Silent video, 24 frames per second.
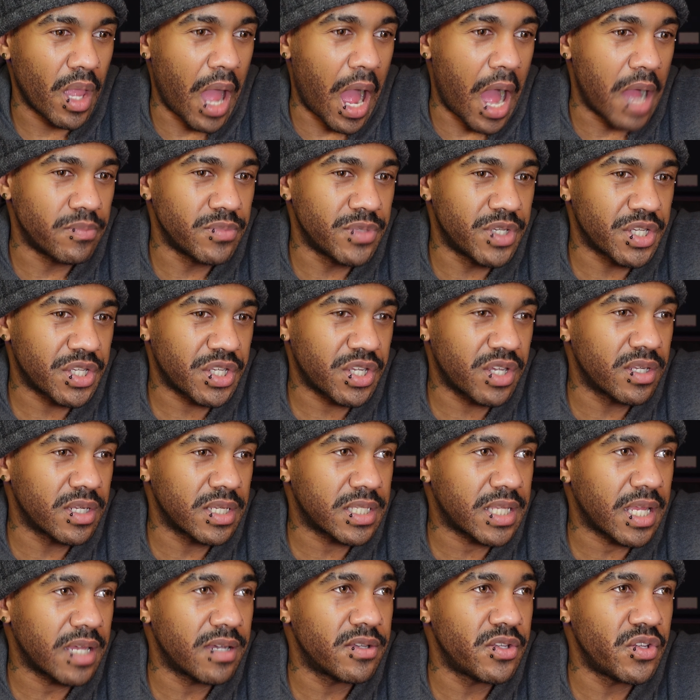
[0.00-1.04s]
i'm just gonna
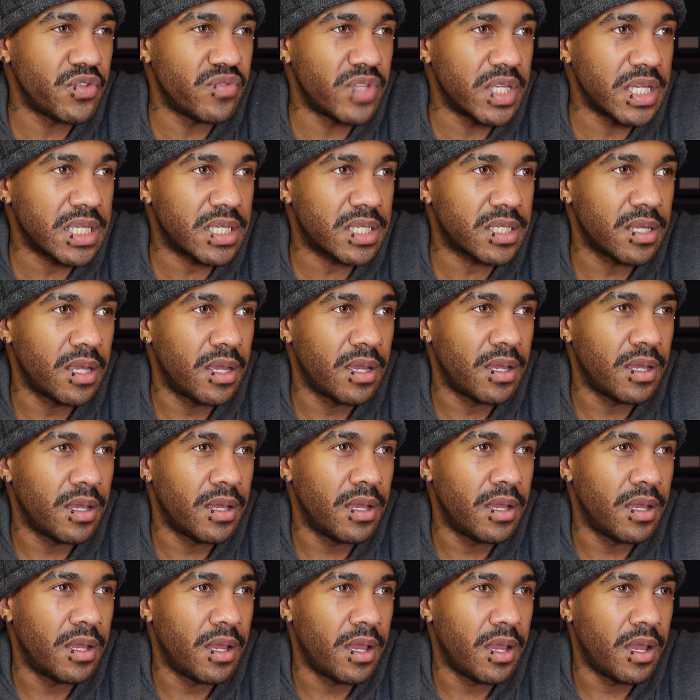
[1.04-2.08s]
tell you this
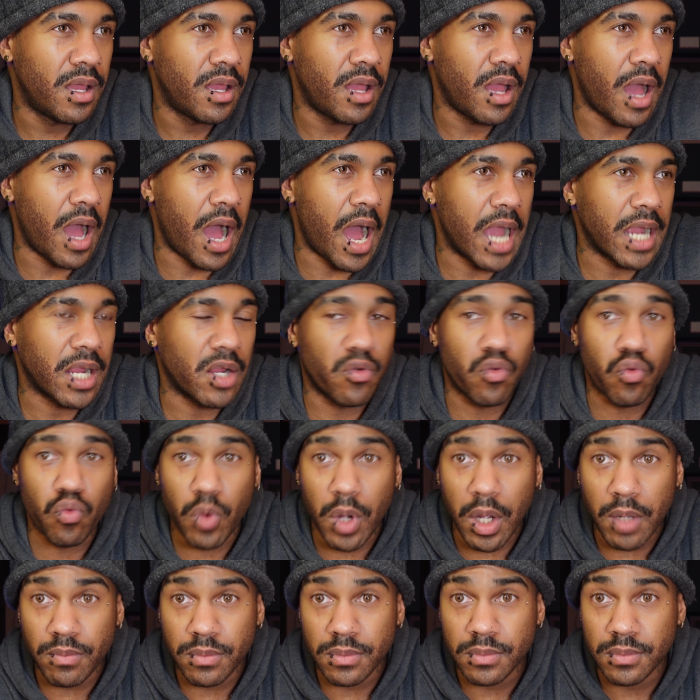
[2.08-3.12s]
i grew
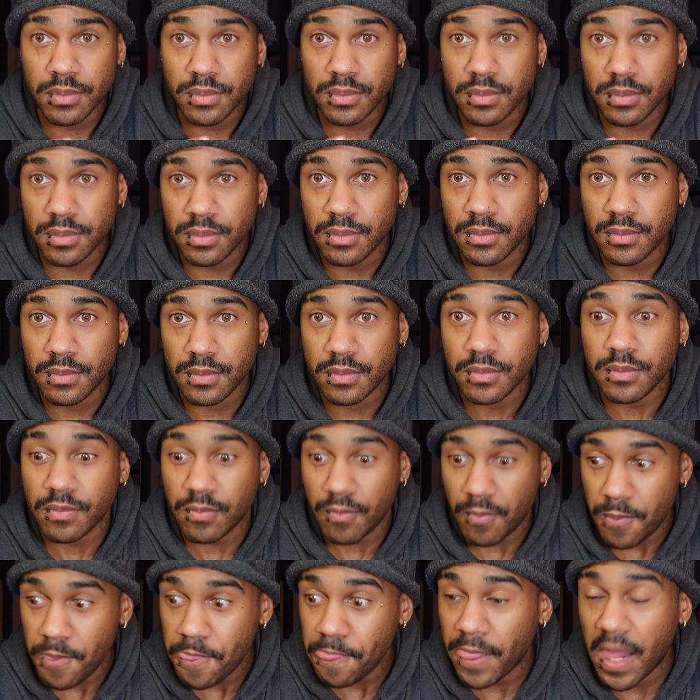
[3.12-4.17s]
up
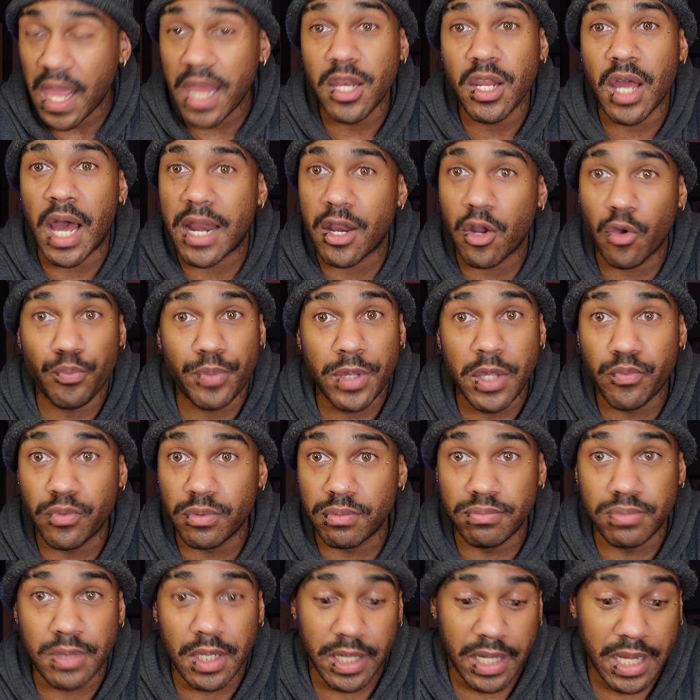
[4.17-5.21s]
and i know
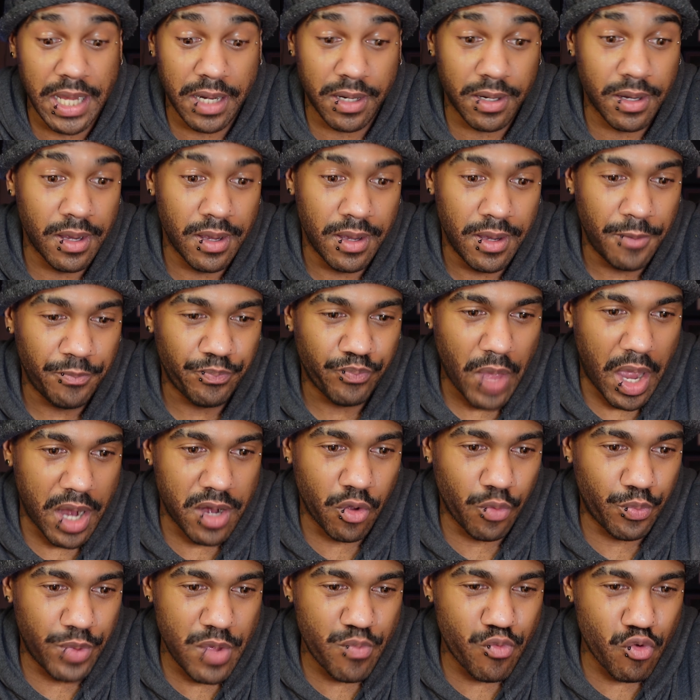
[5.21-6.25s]
people again i
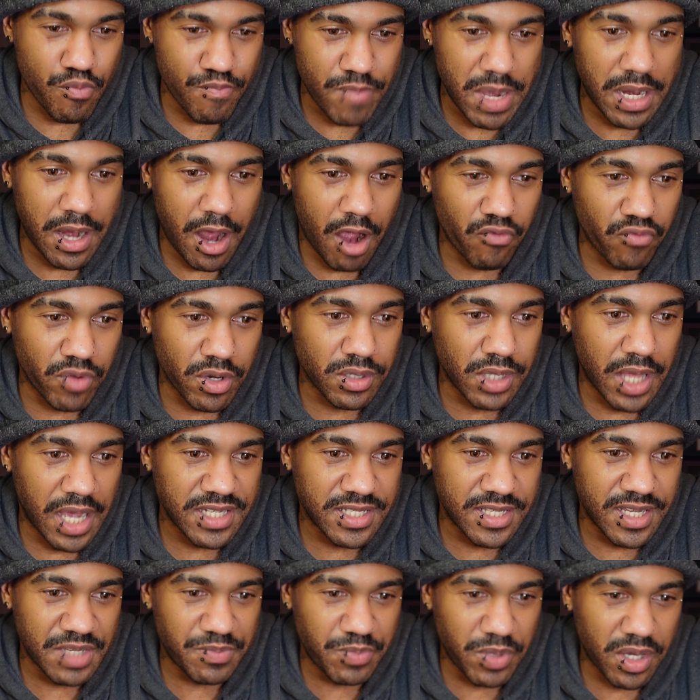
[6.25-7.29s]
know people may not realize
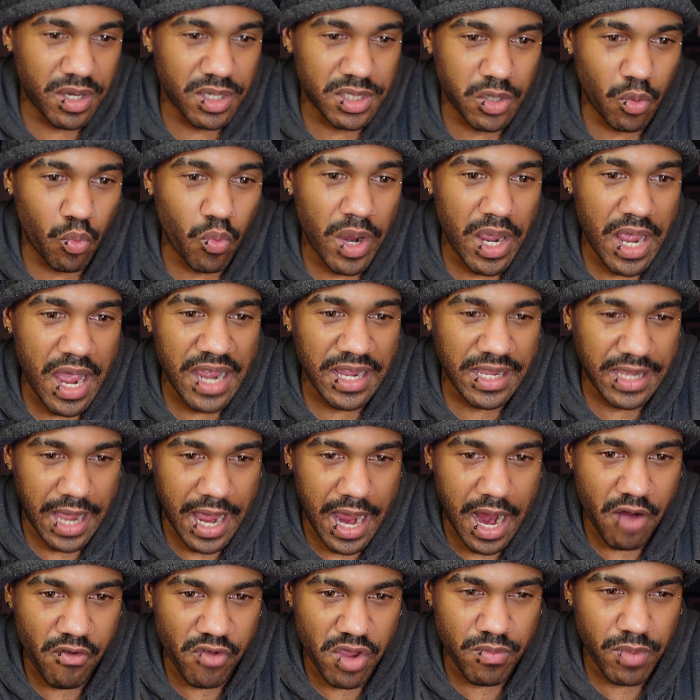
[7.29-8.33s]
this because the way i
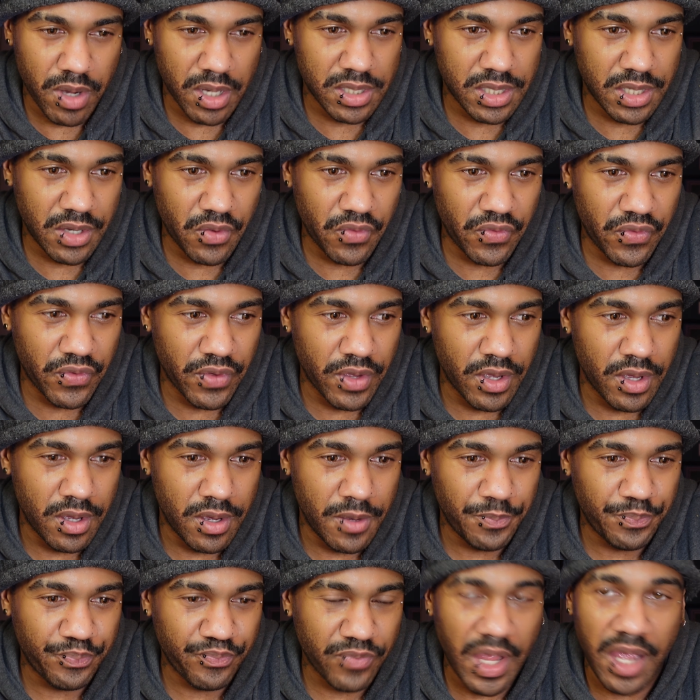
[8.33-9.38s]
carry myself
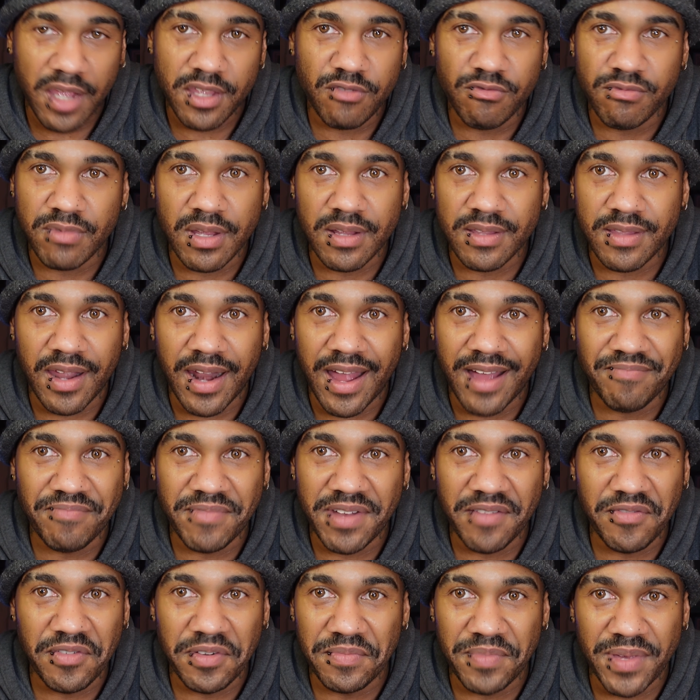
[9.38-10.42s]
that you think that I've
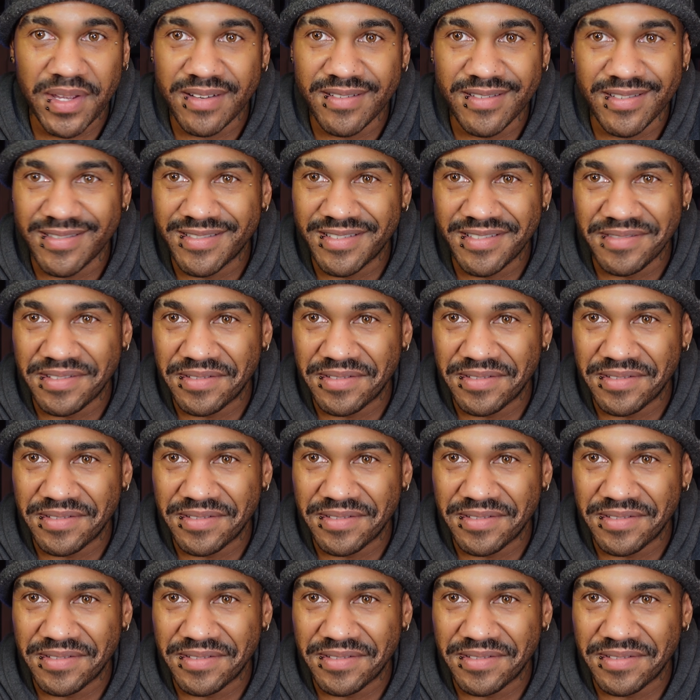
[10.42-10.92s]
never been